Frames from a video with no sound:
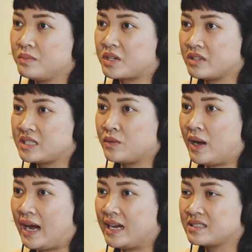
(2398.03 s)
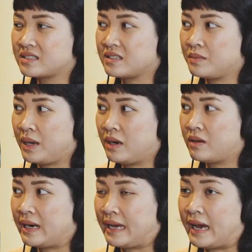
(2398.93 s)
Yes. Because they will ask
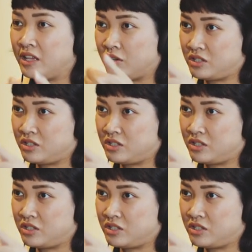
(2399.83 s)
about like either your